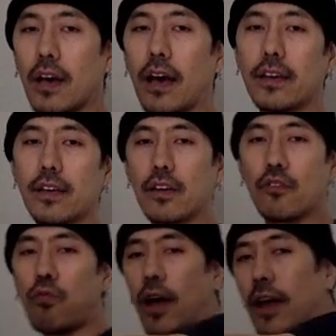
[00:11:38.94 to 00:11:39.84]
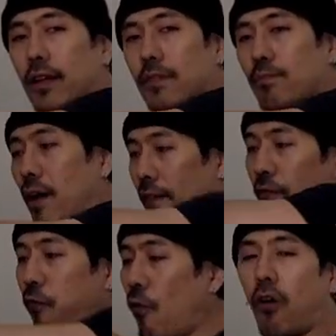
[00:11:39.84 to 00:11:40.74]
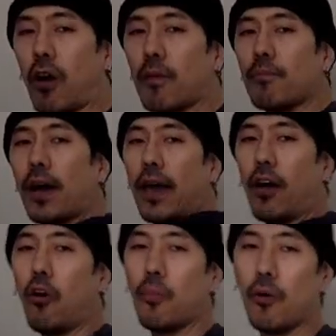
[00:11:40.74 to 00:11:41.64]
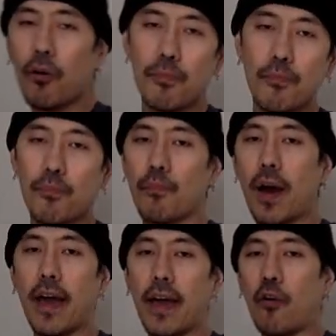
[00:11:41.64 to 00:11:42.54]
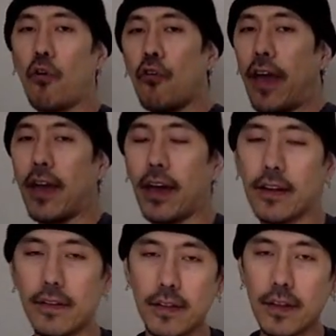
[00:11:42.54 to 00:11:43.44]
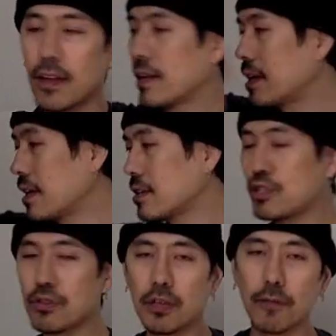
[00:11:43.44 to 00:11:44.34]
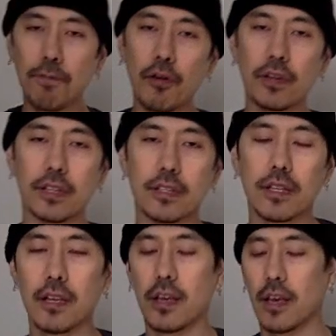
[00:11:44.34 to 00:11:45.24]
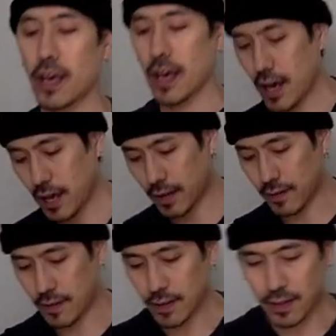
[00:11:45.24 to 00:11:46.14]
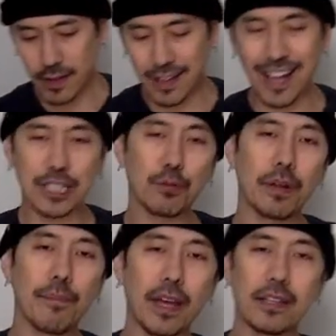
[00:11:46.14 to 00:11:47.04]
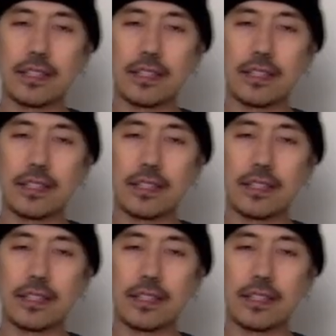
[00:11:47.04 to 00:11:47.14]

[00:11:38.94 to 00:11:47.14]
I can grind my forearm, my elbow, my whole hand into the opponent. And that's when it made